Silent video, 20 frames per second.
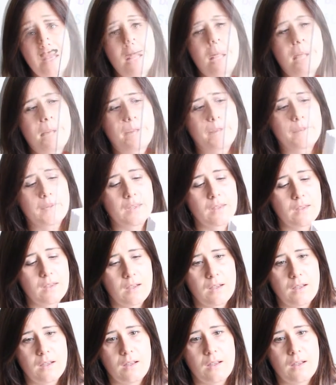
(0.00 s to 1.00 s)

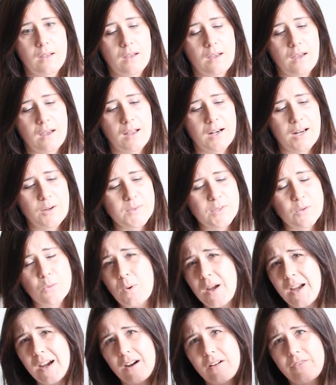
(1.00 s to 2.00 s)
And I was
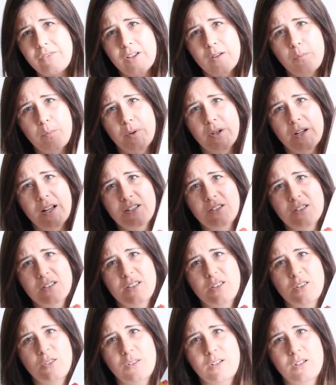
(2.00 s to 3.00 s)
aware of it, but I
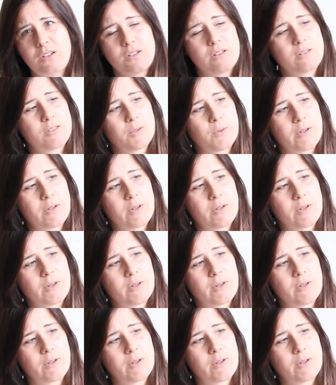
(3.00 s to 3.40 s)
just thought, oh,